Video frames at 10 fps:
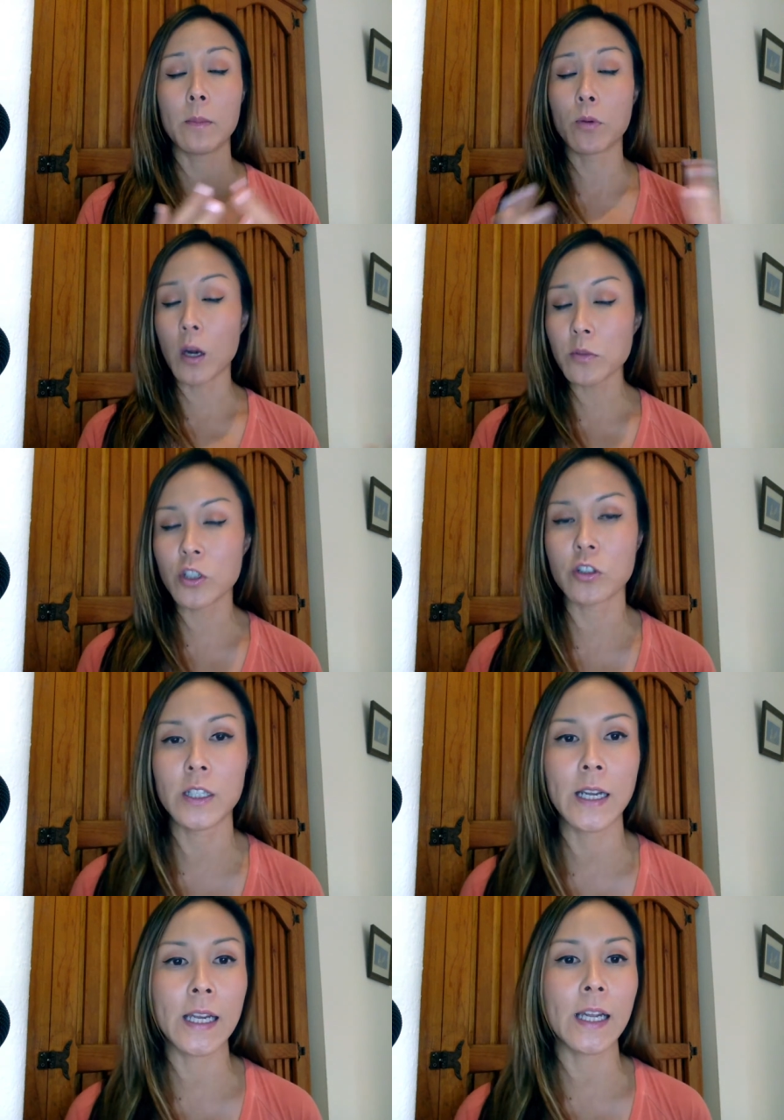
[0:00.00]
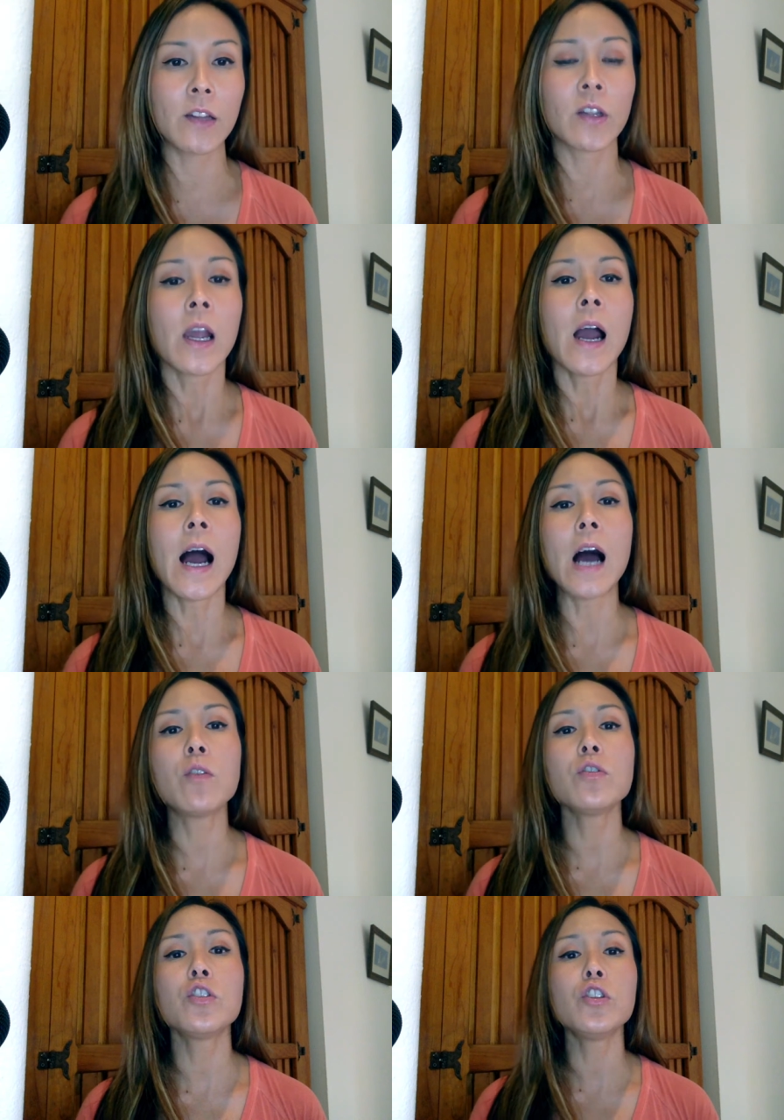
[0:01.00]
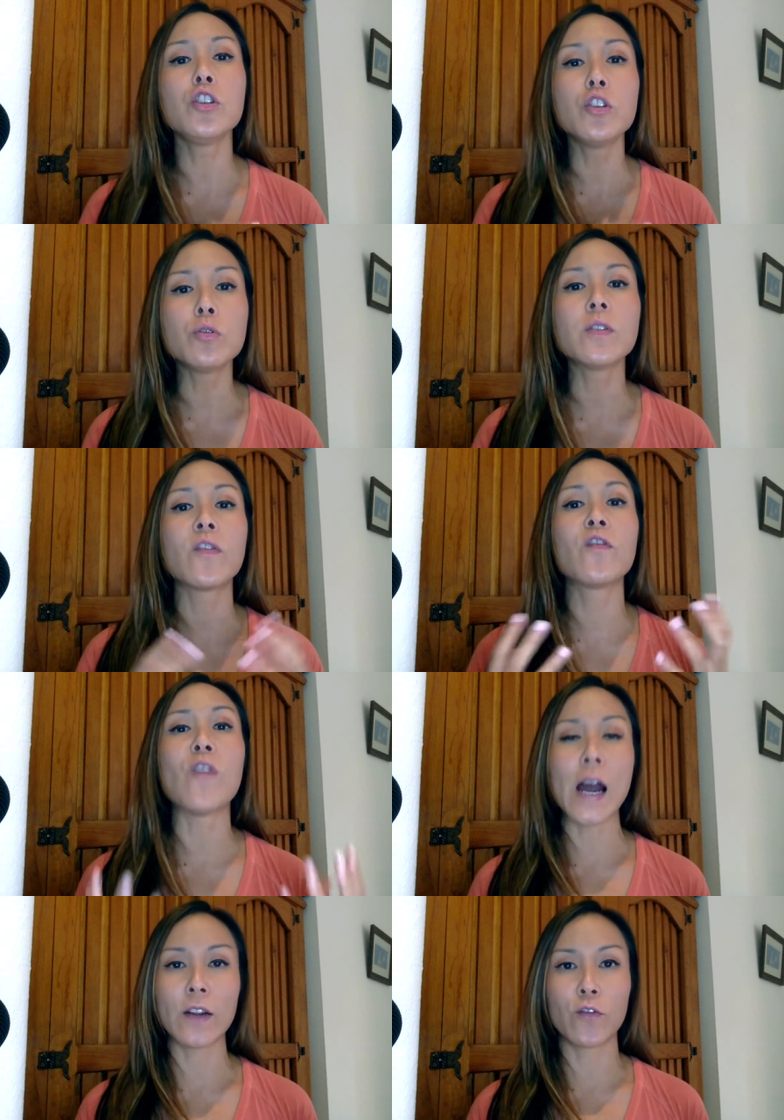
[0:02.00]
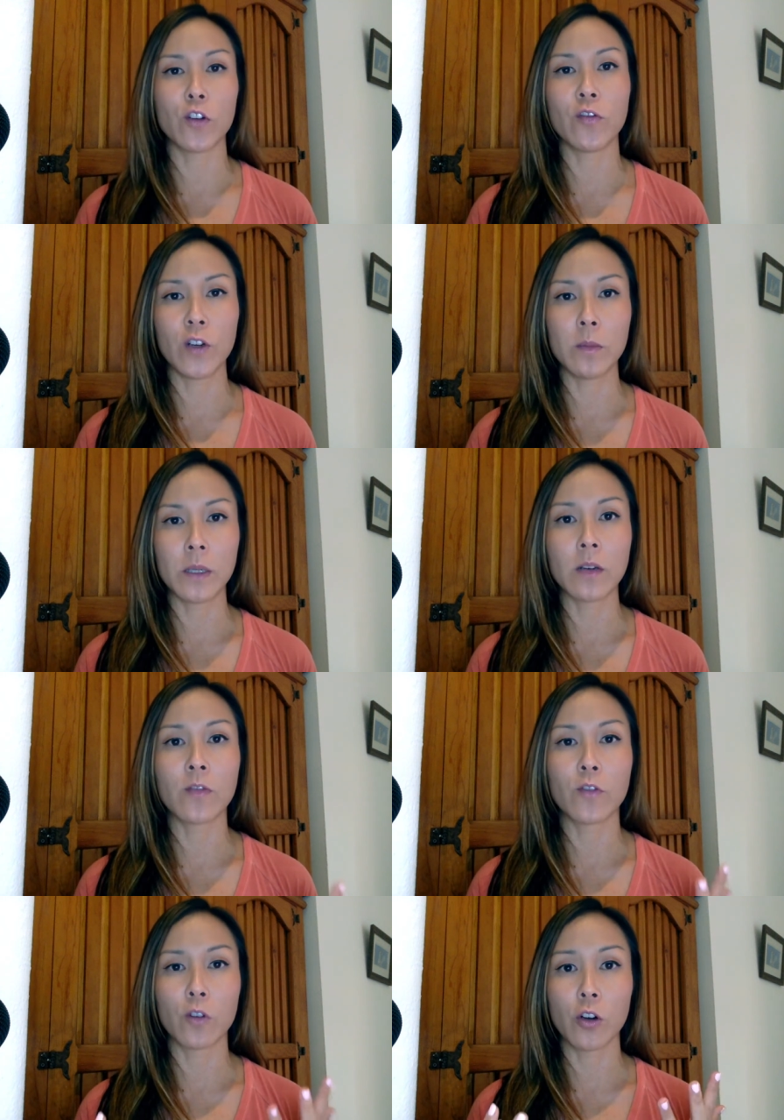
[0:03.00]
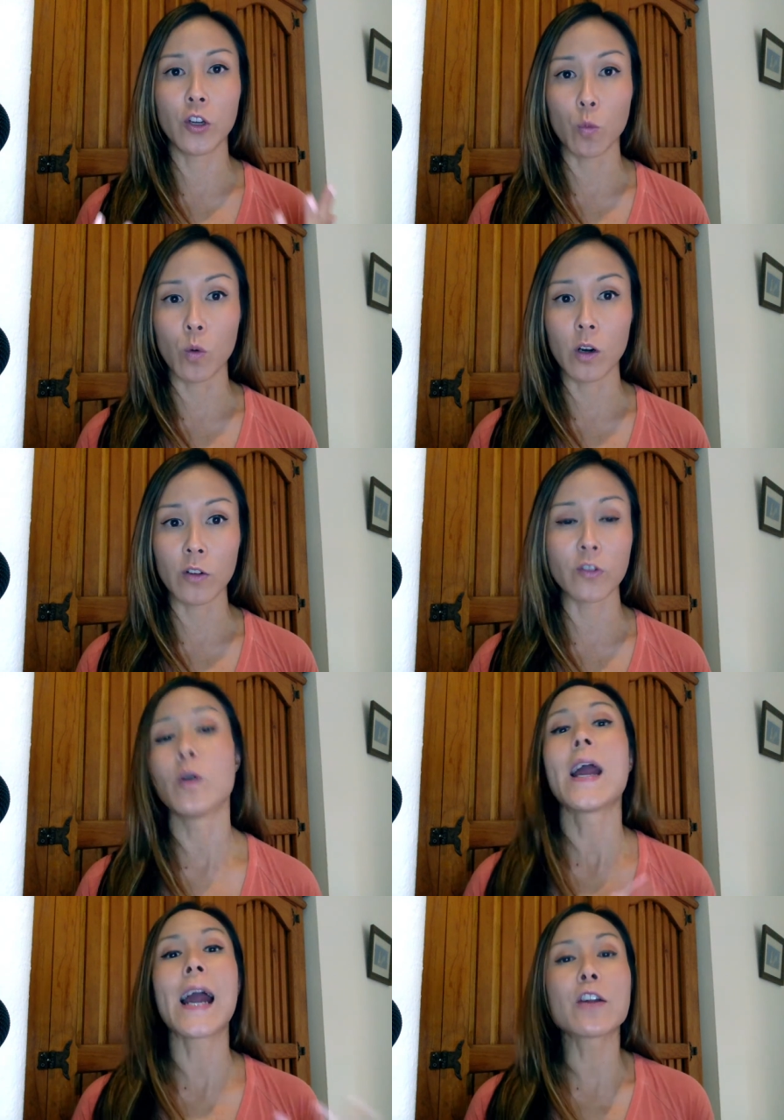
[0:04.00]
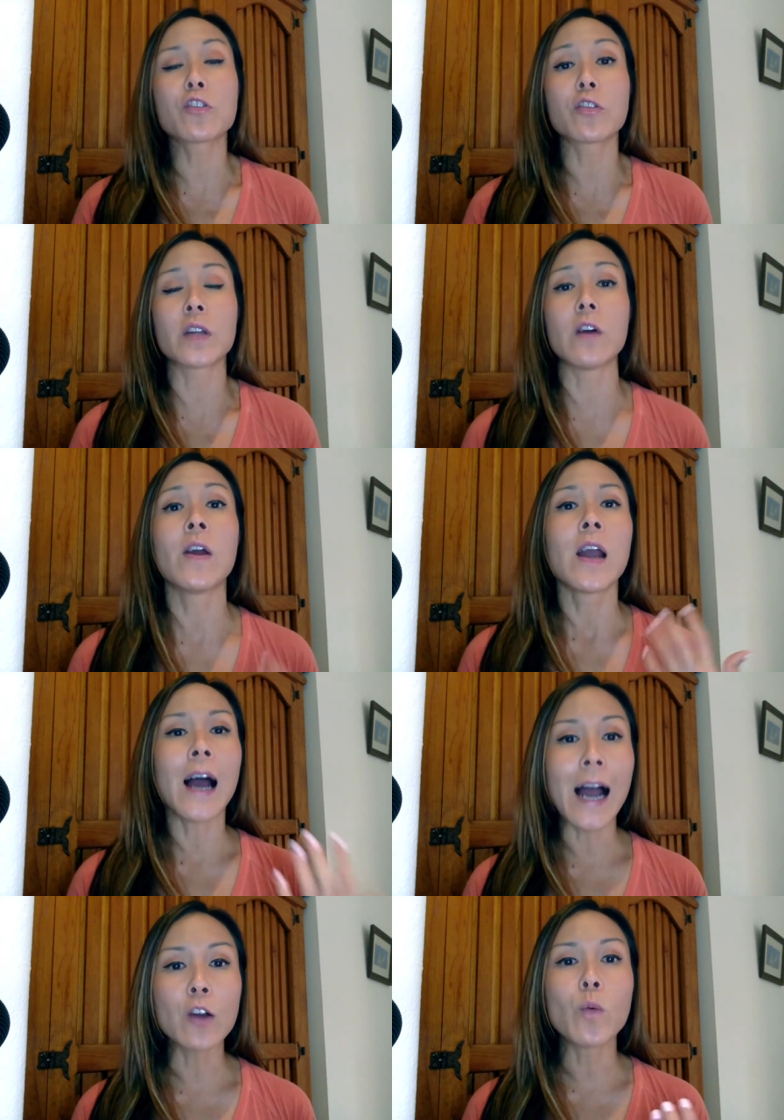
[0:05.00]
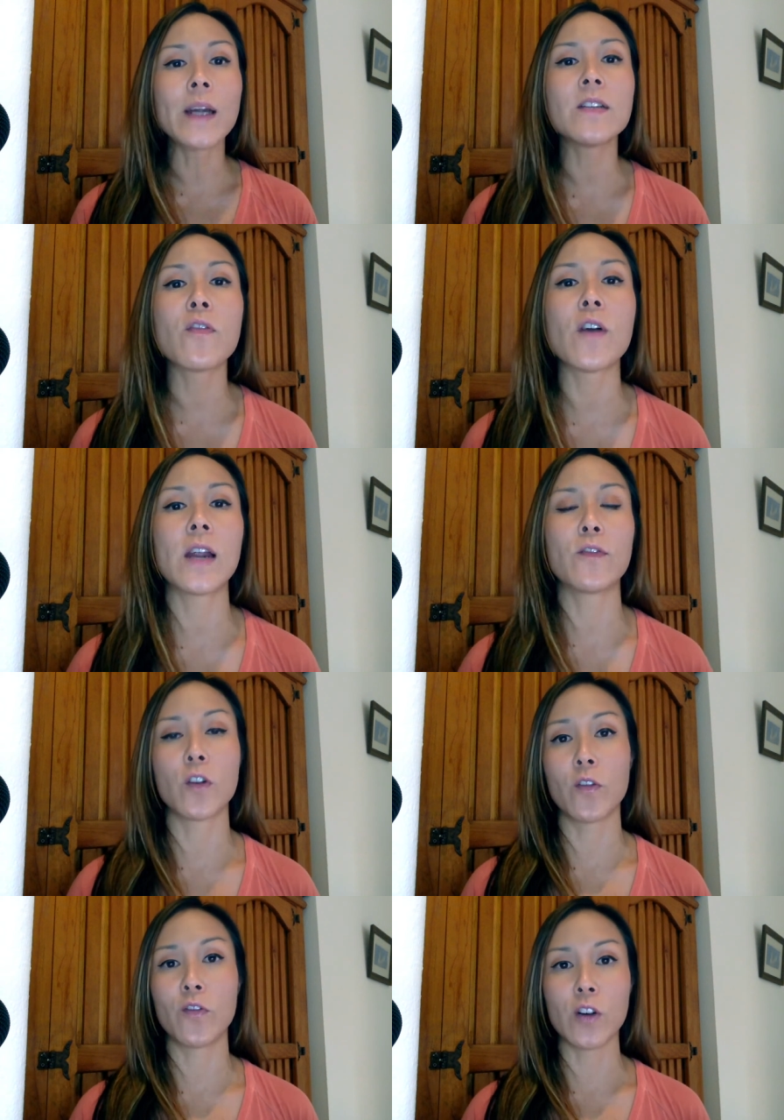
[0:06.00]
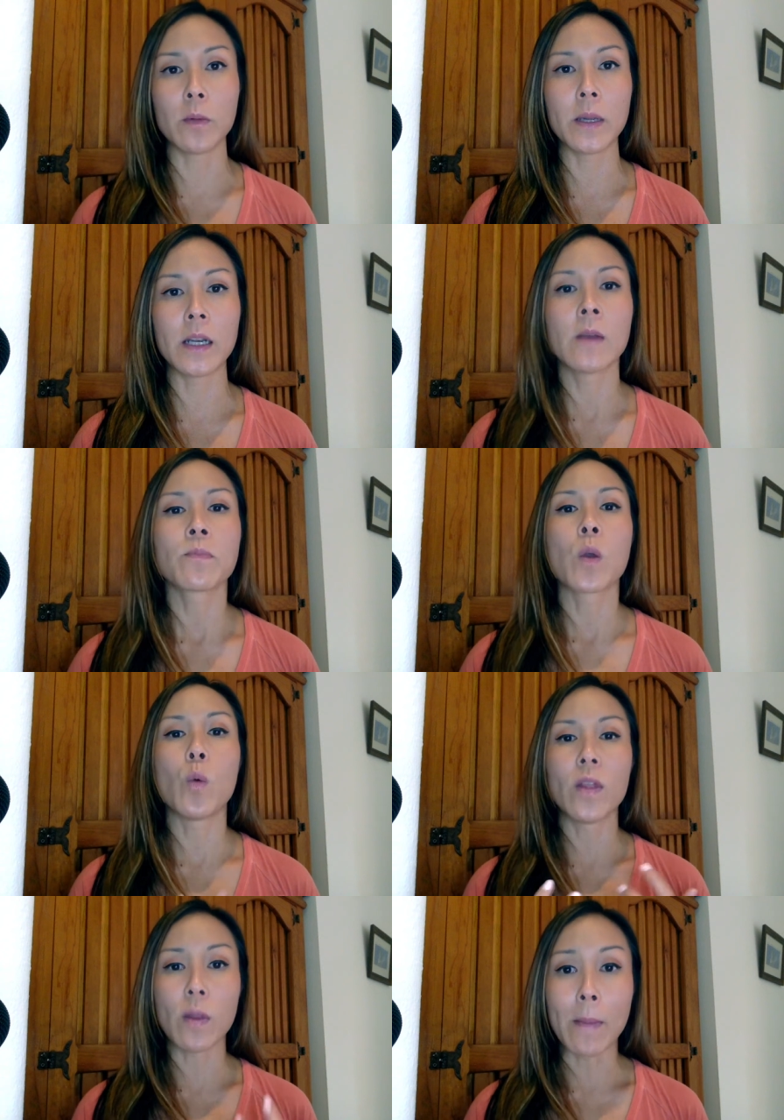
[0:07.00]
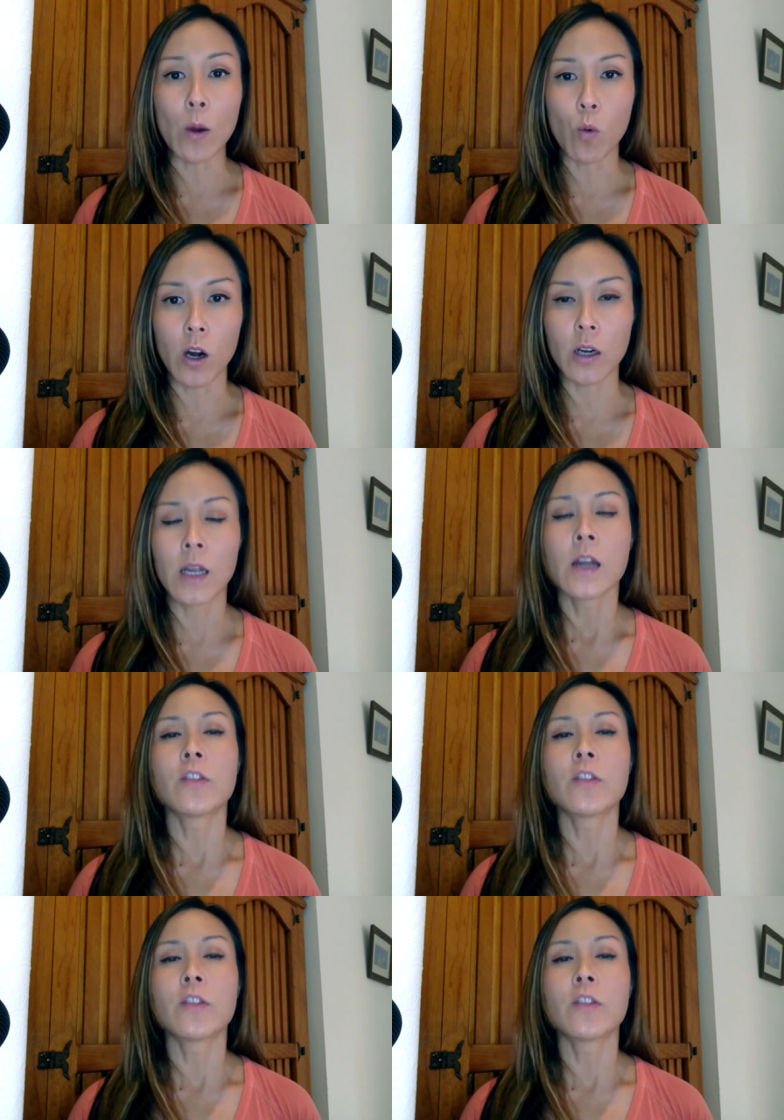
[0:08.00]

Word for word: prompt you today is, how do you define fulfillment for your work? So ask yourself, how do I define fulfillment with my work?